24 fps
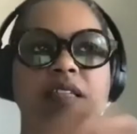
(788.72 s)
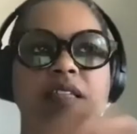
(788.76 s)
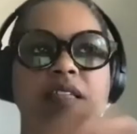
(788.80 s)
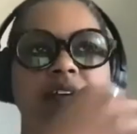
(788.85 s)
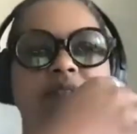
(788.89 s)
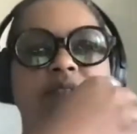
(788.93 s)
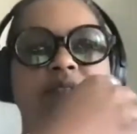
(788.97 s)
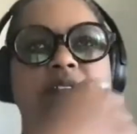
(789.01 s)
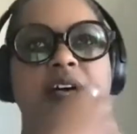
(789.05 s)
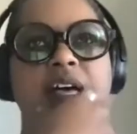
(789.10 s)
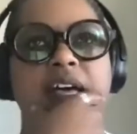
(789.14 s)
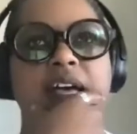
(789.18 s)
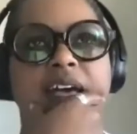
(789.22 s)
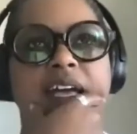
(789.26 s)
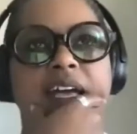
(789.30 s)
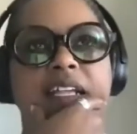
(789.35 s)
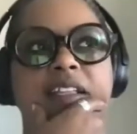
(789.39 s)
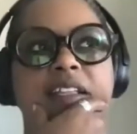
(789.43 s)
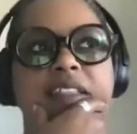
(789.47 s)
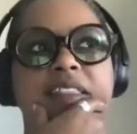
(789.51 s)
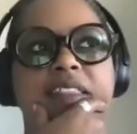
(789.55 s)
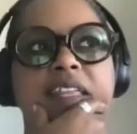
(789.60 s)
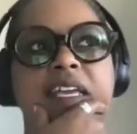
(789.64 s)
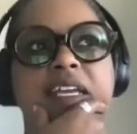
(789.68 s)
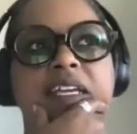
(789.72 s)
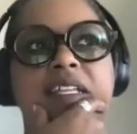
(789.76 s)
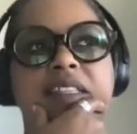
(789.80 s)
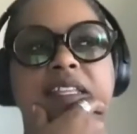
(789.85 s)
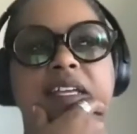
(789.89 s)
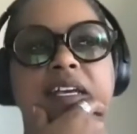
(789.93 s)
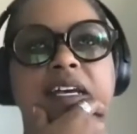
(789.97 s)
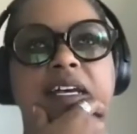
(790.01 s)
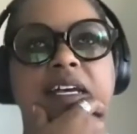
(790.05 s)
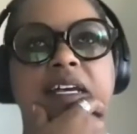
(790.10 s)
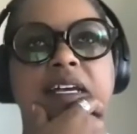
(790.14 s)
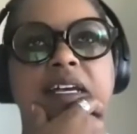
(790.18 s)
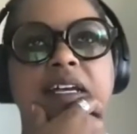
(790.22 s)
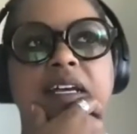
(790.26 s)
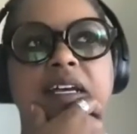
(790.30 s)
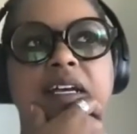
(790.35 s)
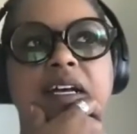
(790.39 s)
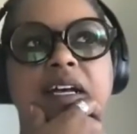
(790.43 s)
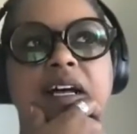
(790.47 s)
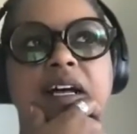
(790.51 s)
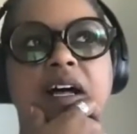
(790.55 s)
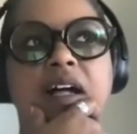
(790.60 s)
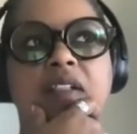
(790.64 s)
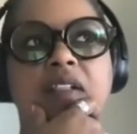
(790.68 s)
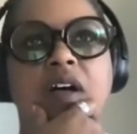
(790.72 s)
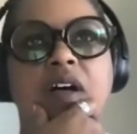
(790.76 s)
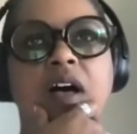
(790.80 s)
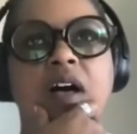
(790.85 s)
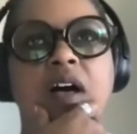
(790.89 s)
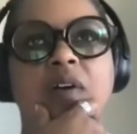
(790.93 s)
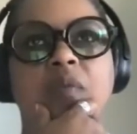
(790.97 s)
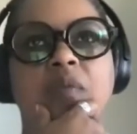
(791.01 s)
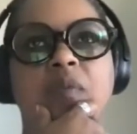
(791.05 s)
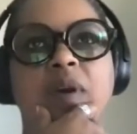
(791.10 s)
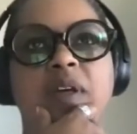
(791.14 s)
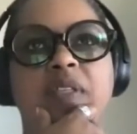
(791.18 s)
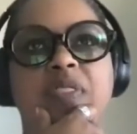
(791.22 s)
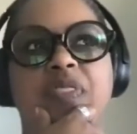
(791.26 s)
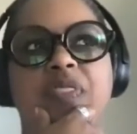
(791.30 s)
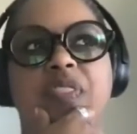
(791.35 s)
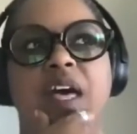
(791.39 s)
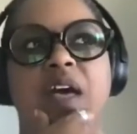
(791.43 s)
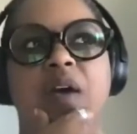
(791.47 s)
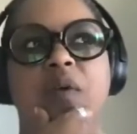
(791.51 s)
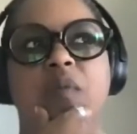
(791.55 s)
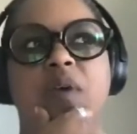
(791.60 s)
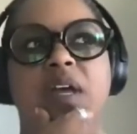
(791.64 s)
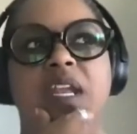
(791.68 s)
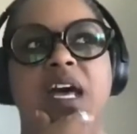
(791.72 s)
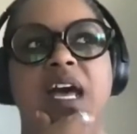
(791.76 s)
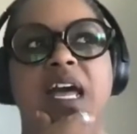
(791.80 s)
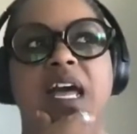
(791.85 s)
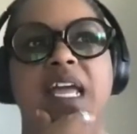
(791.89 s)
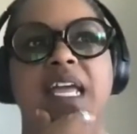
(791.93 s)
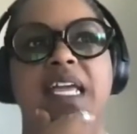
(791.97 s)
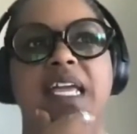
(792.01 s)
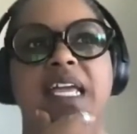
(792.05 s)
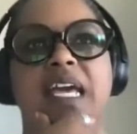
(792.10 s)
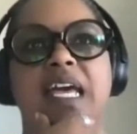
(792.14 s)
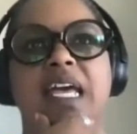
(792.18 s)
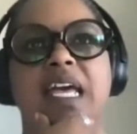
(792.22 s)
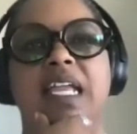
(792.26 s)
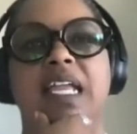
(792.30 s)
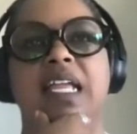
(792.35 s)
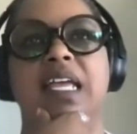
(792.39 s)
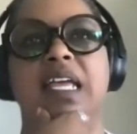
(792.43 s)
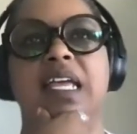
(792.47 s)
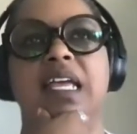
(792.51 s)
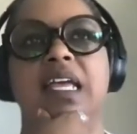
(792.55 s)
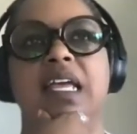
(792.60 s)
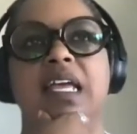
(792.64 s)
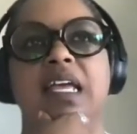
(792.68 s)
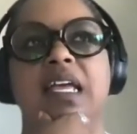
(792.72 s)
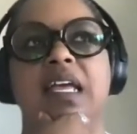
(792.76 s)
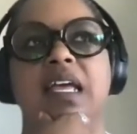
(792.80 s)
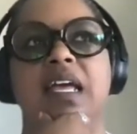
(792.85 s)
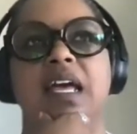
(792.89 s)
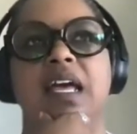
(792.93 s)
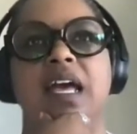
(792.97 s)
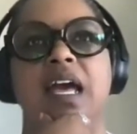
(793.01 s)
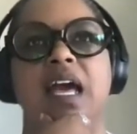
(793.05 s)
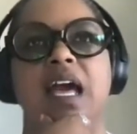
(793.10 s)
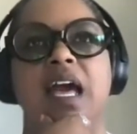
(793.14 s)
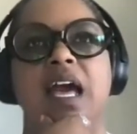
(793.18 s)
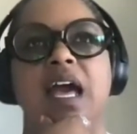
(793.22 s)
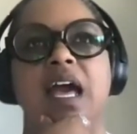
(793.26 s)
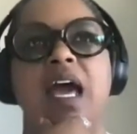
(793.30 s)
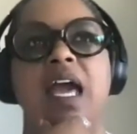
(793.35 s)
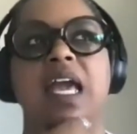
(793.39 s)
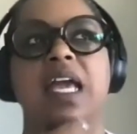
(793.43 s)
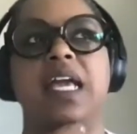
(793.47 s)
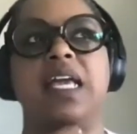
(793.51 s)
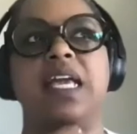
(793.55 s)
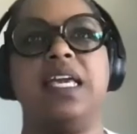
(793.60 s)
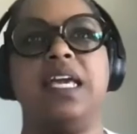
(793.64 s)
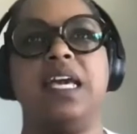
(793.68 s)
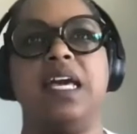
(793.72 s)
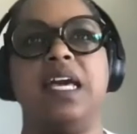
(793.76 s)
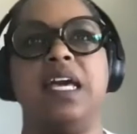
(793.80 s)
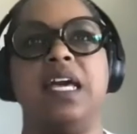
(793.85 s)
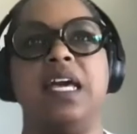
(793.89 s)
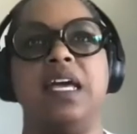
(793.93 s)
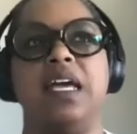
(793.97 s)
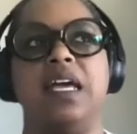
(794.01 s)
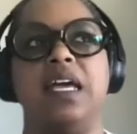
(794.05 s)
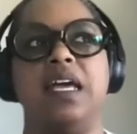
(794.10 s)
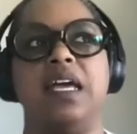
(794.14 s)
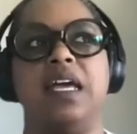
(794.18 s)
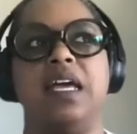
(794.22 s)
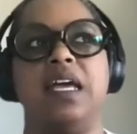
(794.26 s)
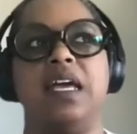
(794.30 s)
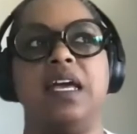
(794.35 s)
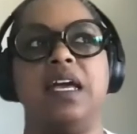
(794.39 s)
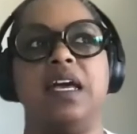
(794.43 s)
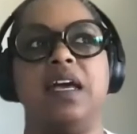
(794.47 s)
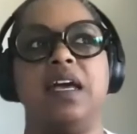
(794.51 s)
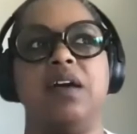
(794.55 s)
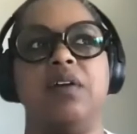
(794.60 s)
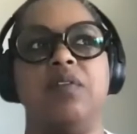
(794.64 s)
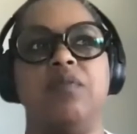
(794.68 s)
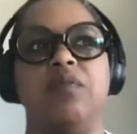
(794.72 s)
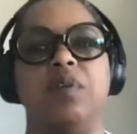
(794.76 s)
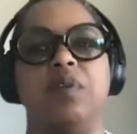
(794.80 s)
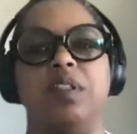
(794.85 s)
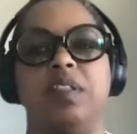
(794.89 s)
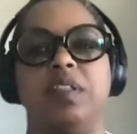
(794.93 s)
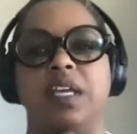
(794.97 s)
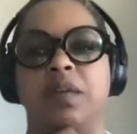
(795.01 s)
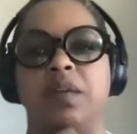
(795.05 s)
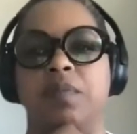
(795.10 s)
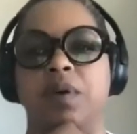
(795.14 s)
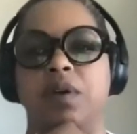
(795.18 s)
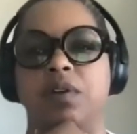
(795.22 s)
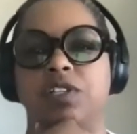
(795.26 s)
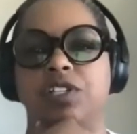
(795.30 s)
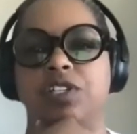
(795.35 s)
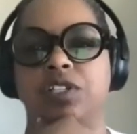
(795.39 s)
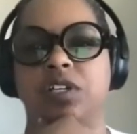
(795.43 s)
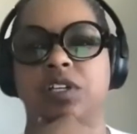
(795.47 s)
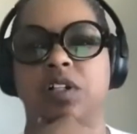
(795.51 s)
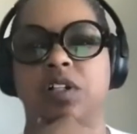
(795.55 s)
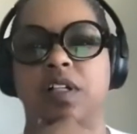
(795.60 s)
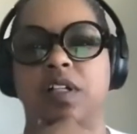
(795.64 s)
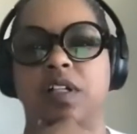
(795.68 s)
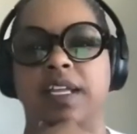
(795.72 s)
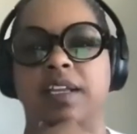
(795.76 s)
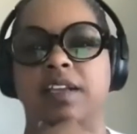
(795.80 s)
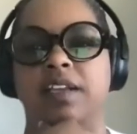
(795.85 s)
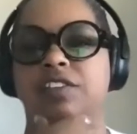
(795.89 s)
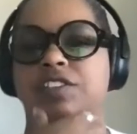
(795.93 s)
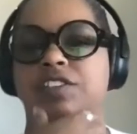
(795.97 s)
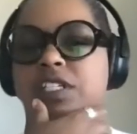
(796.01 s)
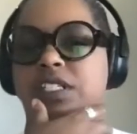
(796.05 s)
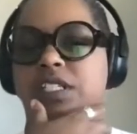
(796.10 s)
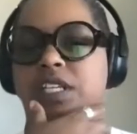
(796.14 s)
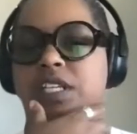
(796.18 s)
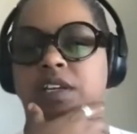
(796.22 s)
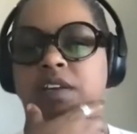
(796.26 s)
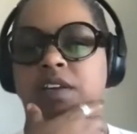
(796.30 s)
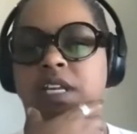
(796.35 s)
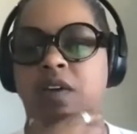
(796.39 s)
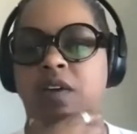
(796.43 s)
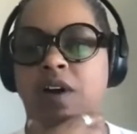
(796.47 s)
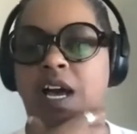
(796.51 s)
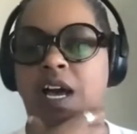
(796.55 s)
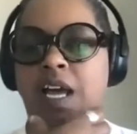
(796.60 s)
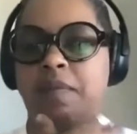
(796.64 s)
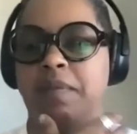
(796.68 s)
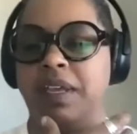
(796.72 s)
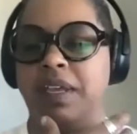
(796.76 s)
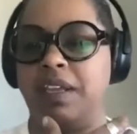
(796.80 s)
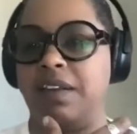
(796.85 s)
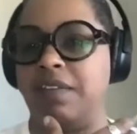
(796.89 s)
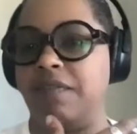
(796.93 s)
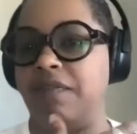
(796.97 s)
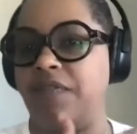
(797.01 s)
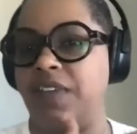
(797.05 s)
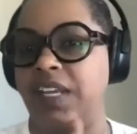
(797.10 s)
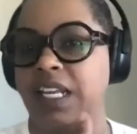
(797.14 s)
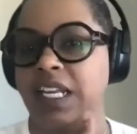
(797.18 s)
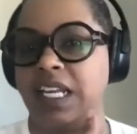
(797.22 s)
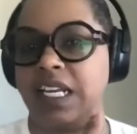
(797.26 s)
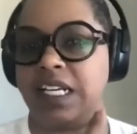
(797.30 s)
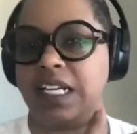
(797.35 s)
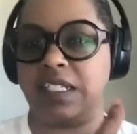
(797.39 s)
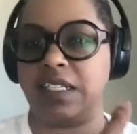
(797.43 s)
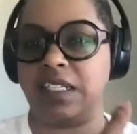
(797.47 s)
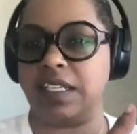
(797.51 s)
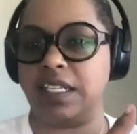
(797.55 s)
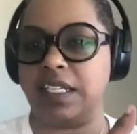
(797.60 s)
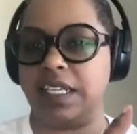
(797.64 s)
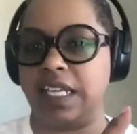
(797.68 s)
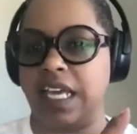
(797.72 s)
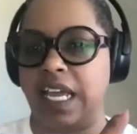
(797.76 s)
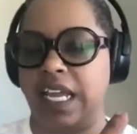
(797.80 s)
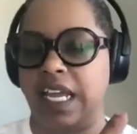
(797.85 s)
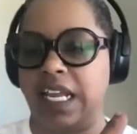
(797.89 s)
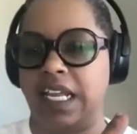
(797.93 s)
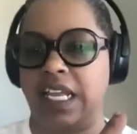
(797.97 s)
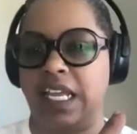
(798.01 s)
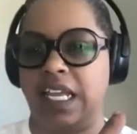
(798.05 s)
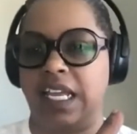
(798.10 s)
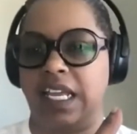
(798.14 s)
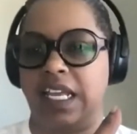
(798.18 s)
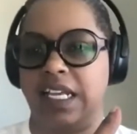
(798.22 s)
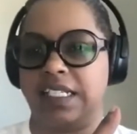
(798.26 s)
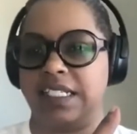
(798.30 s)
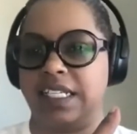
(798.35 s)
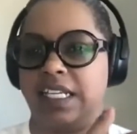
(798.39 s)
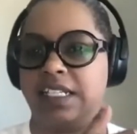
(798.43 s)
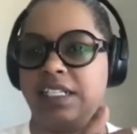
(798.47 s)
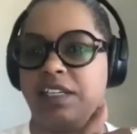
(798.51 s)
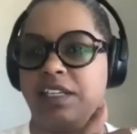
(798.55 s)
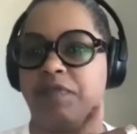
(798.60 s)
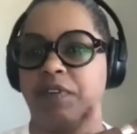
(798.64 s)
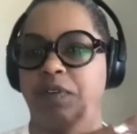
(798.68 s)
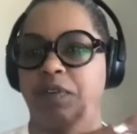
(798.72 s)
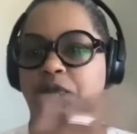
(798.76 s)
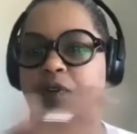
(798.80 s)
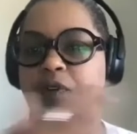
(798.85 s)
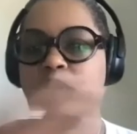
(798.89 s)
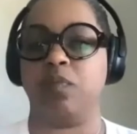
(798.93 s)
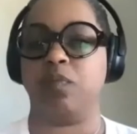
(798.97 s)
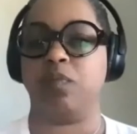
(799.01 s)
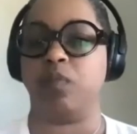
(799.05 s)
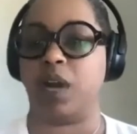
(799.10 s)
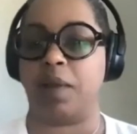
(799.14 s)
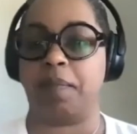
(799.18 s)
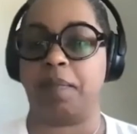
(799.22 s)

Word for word: I love that. I think that uh, along with that, what I get, I get really emotional. And just so you know, I'm in Phoenix. Katie is in a different room.